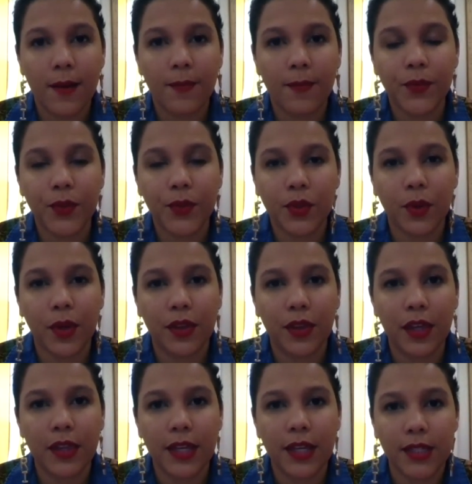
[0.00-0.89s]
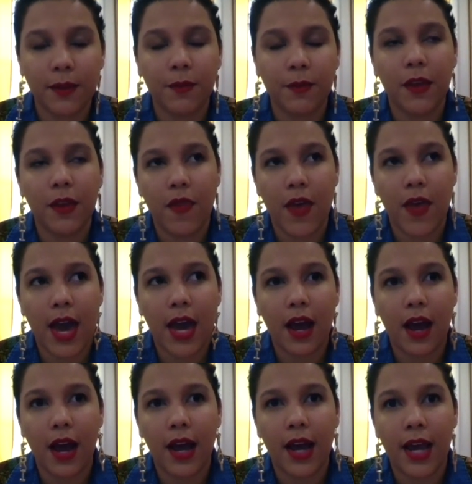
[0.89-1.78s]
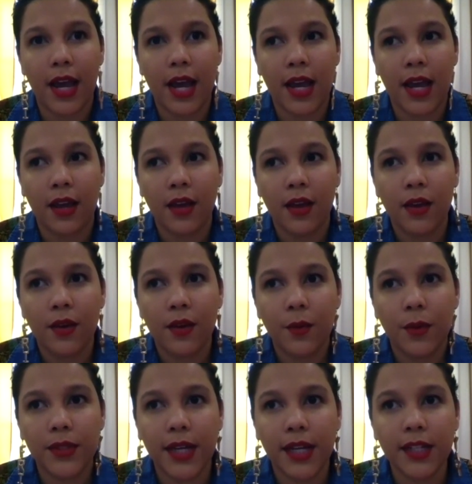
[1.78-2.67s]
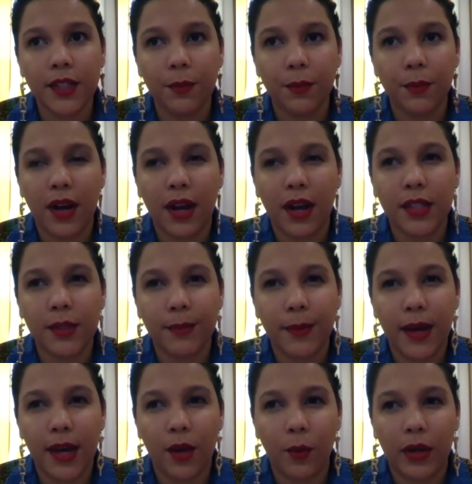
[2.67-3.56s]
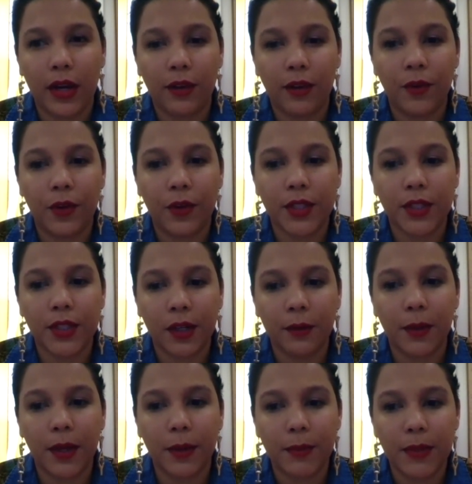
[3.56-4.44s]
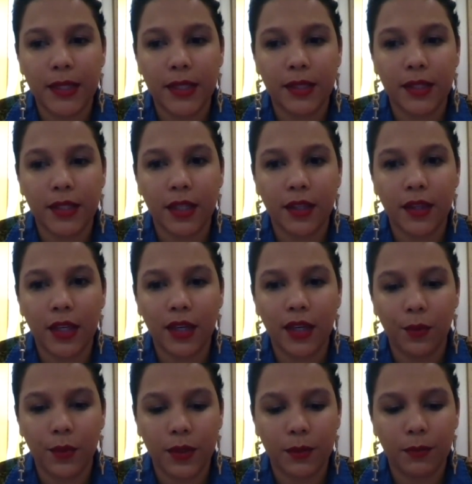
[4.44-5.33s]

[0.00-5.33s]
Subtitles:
So I think that's something that I was kind of surprised by when I first started my business. I think it was